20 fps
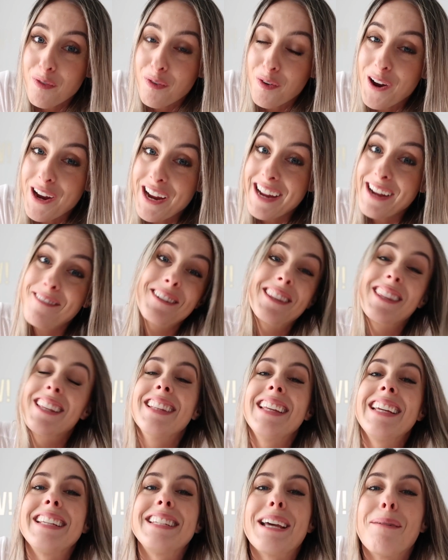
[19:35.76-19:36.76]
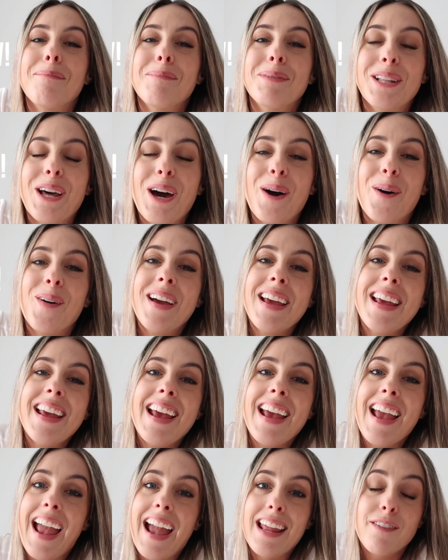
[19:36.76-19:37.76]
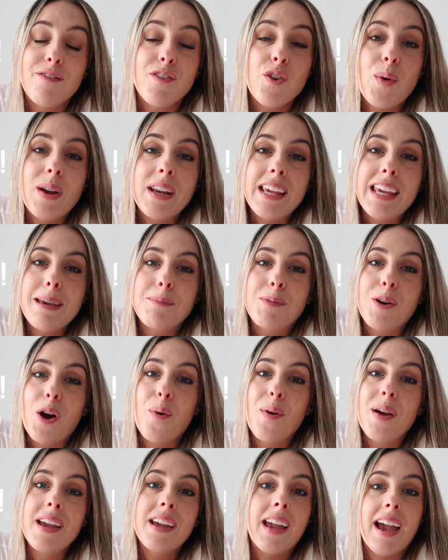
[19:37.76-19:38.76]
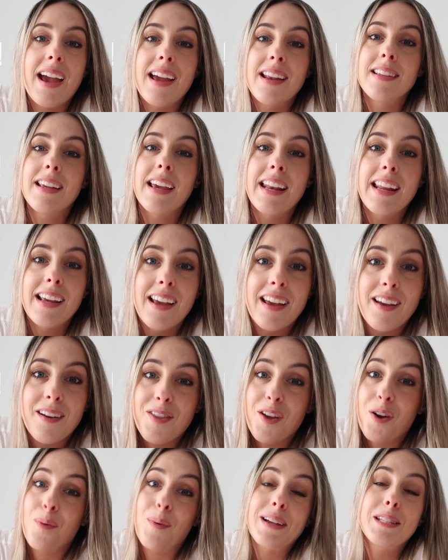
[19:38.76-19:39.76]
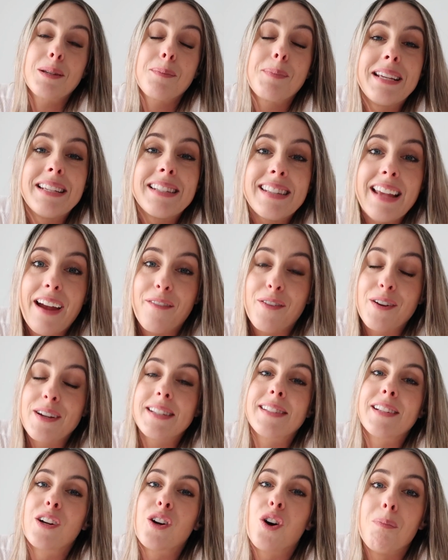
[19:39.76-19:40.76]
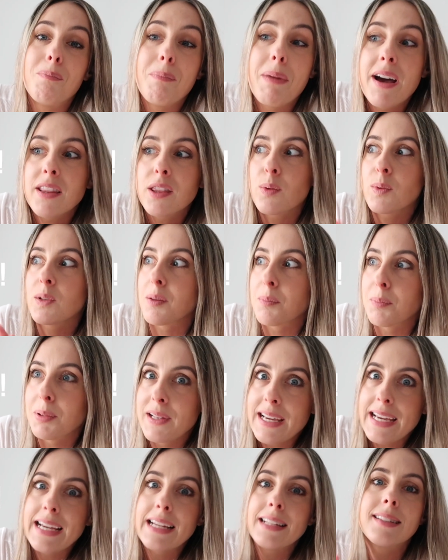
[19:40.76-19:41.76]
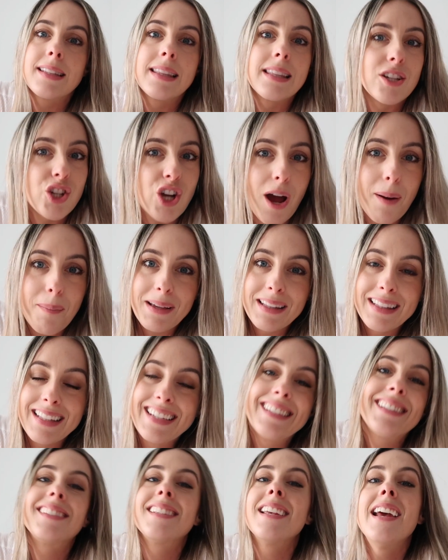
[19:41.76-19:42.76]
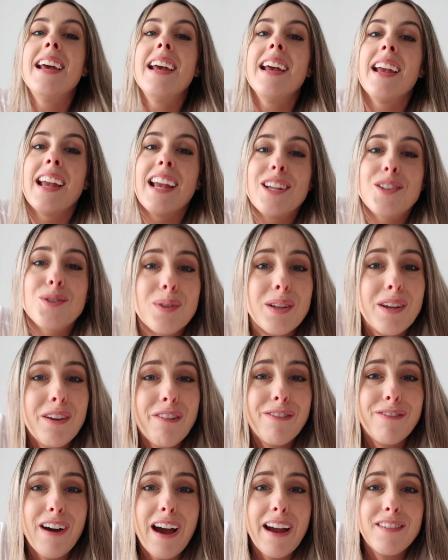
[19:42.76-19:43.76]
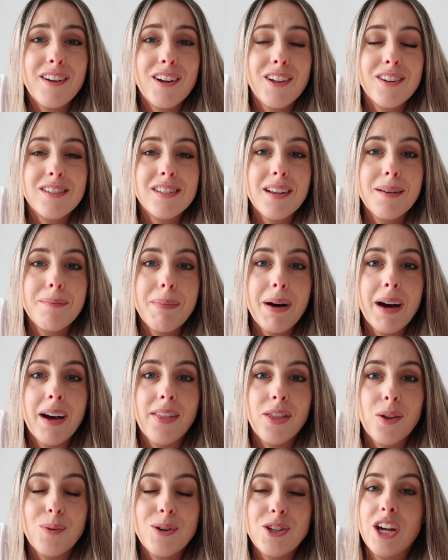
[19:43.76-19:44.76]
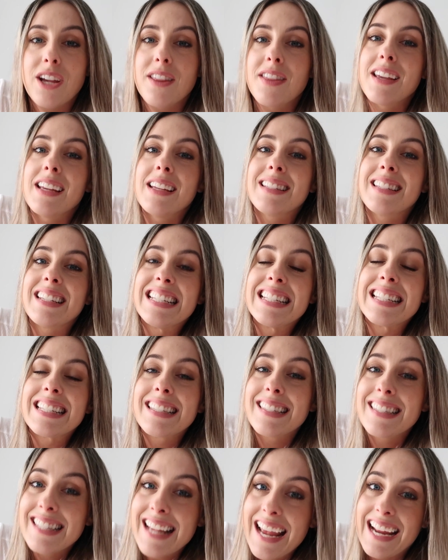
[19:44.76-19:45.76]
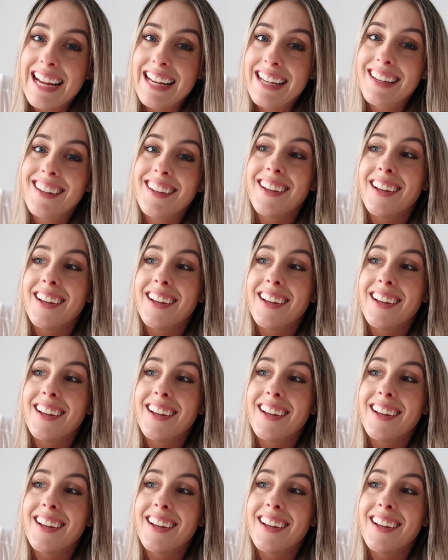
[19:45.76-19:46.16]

free with the link down below. And if you want to keep going and getting their recipes every single month with the plans and the shopping list, it's only $5 a month, which I think is insane.